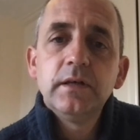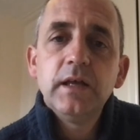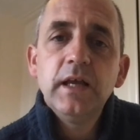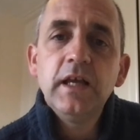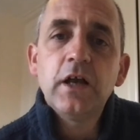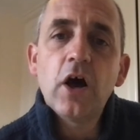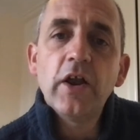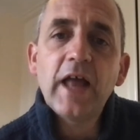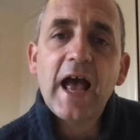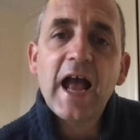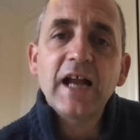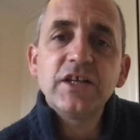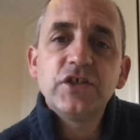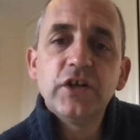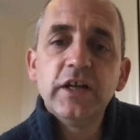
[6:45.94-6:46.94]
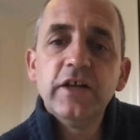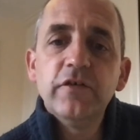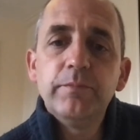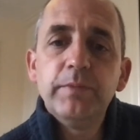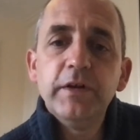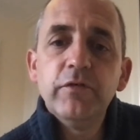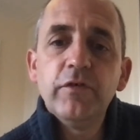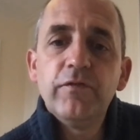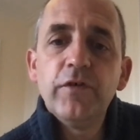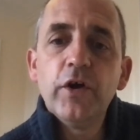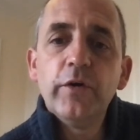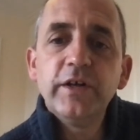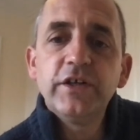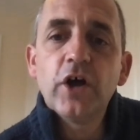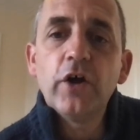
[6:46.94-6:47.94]
He can't actually have been
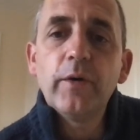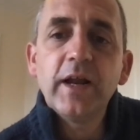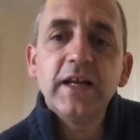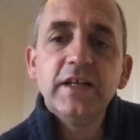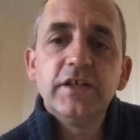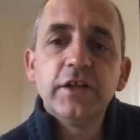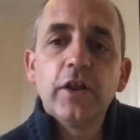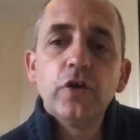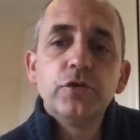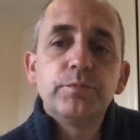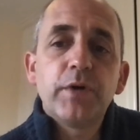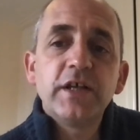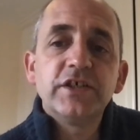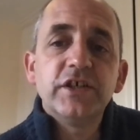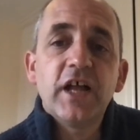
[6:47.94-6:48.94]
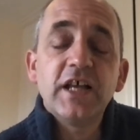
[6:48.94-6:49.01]
referring directly to those present,